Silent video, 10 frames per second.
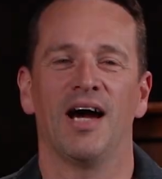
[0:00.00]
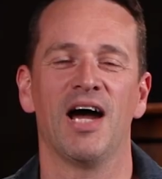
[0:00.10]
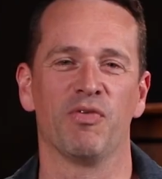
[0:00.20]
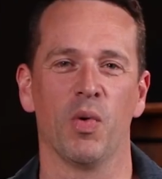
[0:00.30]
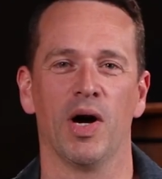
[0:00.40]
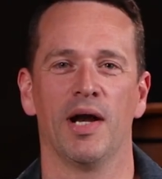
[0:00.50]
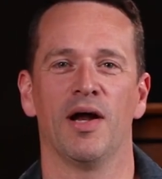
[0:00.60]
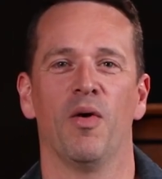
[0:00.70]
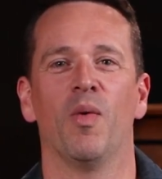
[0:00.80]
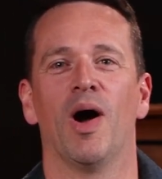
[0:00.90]
Hi
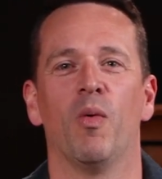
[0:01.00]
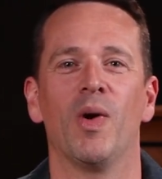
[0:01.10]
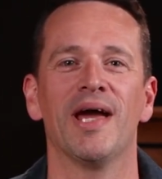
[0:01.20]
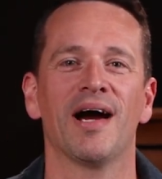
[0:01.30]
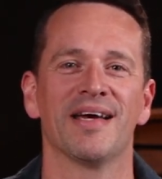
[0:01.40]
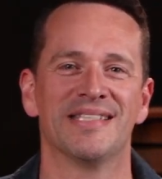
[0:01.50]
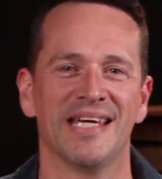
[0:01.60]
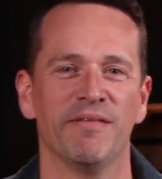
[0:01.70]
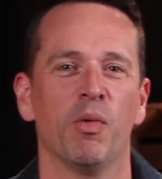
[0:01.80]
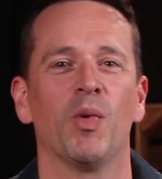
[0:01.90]
everyone, well we are
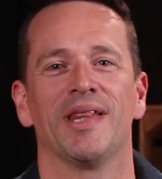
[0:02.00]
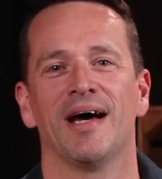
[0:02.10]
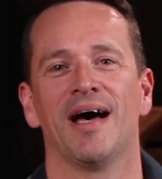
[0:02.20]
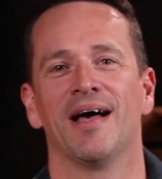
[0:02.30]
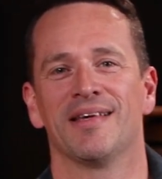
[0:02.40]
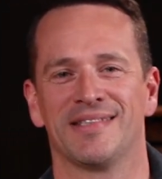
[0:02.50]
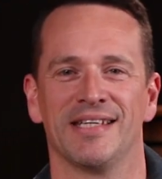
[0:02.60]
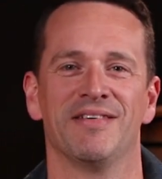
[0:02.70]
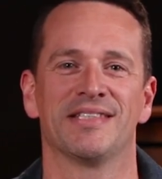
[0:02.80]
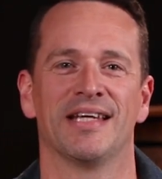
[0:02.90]
continuing with our
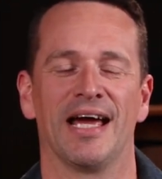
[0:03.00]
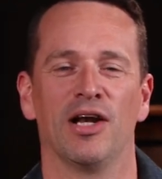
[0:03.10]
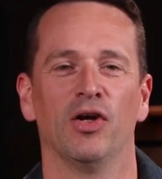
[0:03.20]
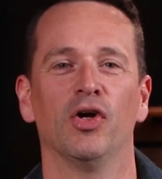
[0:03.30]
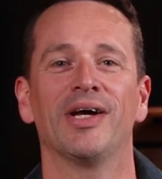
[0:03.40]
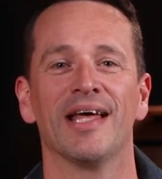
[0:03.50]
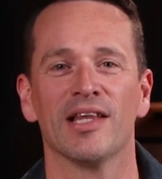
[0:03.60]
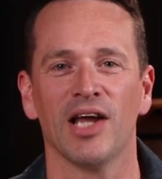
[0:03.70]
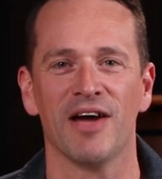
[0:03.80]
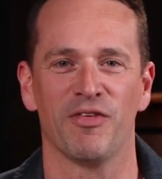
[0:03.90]
series today looking at the
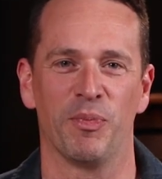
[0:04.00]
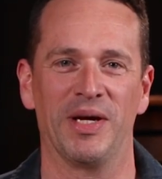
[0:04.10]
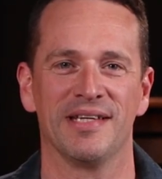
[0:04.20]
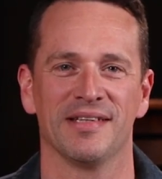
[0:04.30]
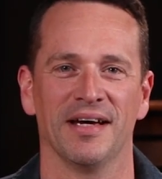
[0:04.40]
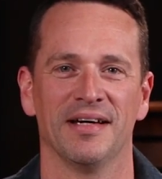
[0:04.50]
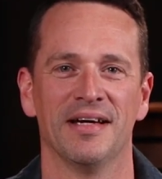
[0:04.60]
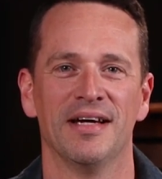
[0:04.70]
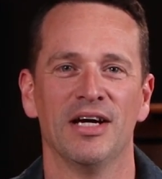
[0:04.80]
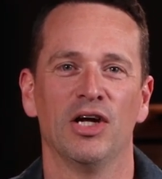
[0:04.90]
life of Peter,
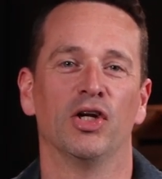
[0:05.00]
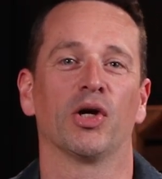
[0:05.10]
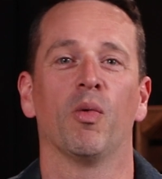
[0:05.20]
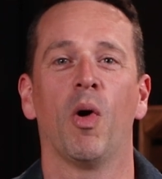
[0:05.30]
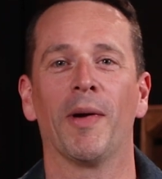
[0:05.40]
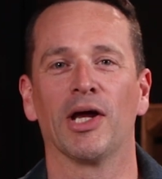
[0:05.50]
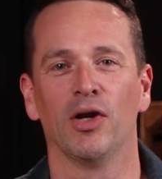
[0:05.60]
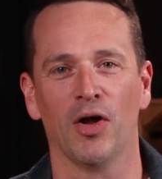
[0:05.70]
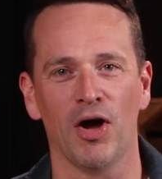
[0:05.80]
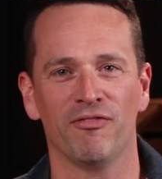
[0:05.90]
looking at what we
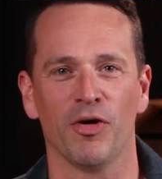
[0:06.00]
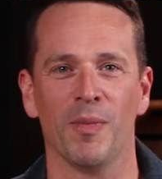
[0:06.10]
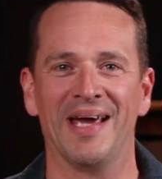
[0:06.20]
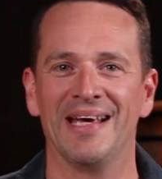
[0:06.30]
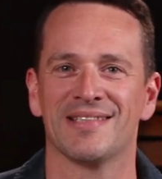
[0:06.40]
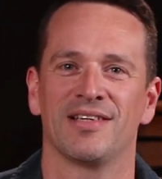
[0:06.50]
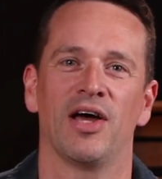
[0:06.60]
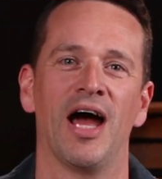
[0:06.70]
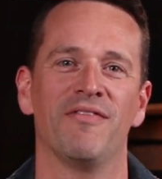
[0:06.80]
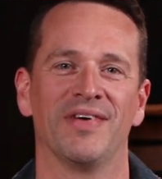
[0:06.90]
can learn from his
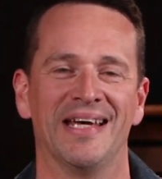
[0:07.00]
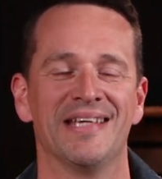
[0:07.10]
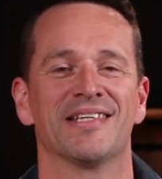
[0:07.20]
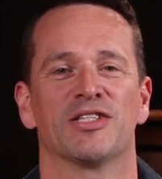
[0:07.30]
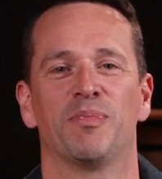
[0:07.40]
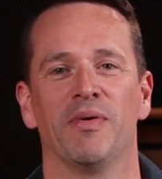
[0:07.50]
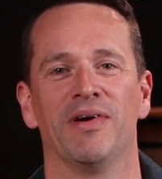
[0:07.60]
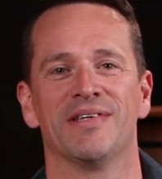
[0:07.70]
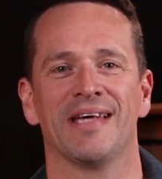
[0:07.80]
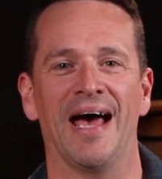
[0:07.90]
life and his
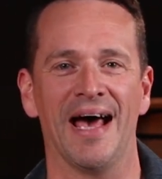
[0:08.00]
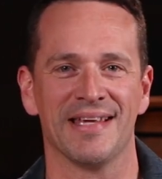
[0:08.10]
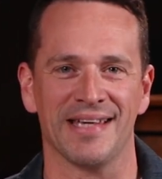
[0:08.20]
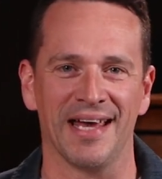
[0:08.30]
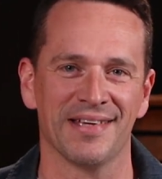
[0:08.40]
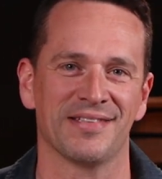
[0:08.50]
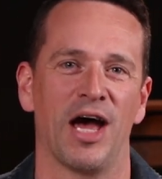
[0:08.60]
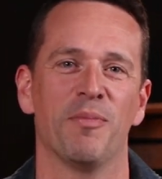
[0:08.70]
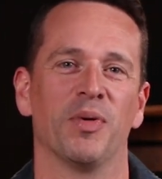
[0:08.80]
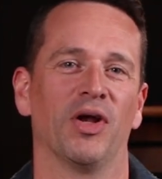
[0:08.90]
experience as a
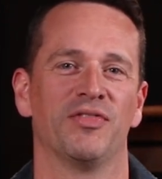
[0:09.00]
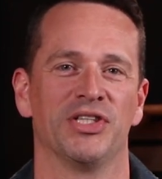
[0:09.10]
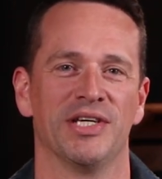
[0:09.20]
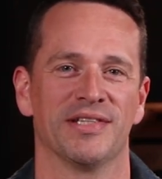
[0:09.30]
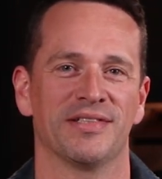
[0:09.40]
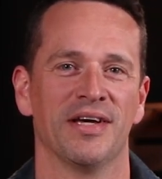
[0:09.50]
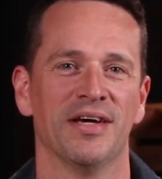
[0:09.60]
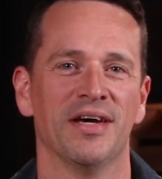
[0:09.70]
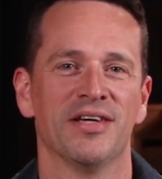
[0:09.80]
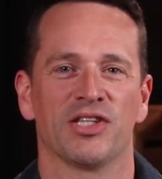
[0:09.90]
disciple of Jesus
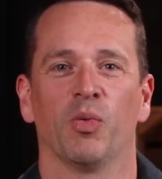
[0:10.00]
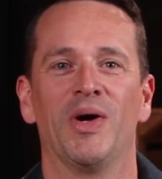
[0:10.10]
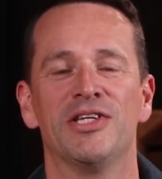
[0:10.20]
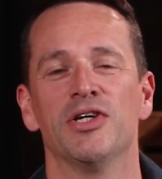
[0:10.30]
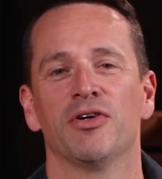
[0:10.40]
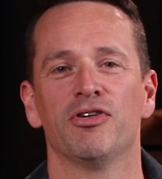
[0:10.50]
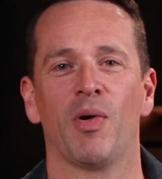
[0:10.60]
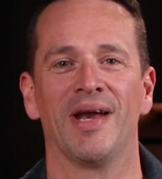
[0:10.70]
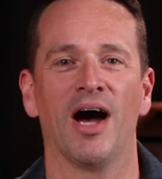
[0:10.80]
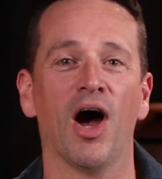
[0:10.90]
so that we too can
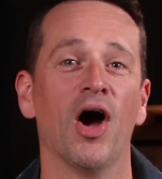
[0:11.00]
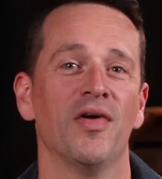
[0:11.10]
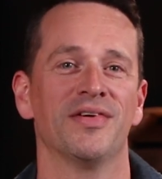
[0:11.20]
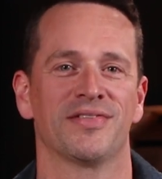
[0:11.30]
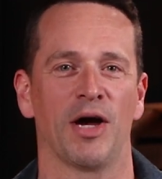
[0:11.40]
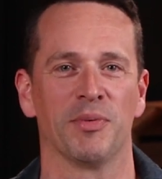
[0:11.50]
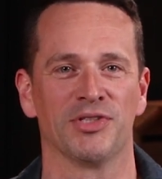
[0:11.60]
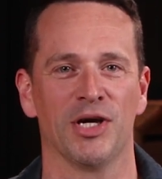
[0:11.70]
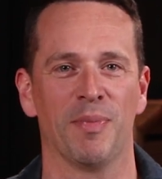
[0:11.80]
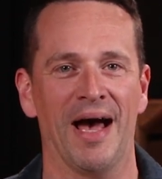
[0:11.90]
grow in our own
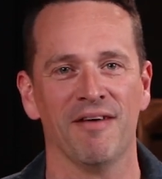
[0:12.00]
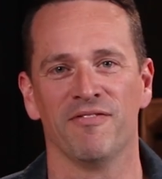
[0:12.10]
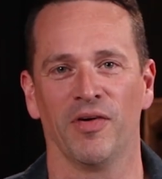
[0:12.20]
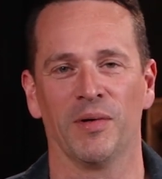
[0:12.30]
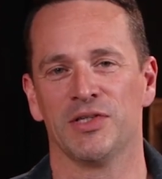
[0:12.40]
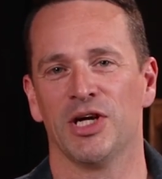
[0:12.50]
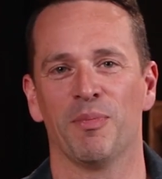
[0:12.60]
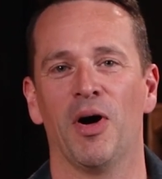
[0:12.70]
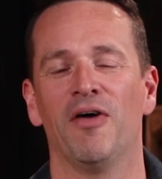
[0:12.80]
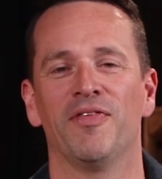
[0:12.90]
discipleship and followership
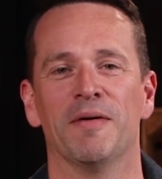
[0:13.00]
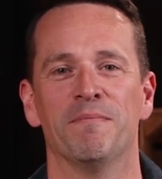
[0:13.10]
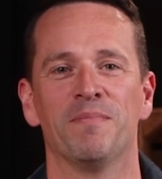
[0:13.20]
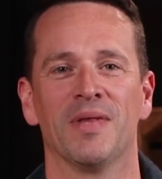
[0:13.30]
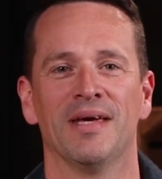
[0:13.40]
of him.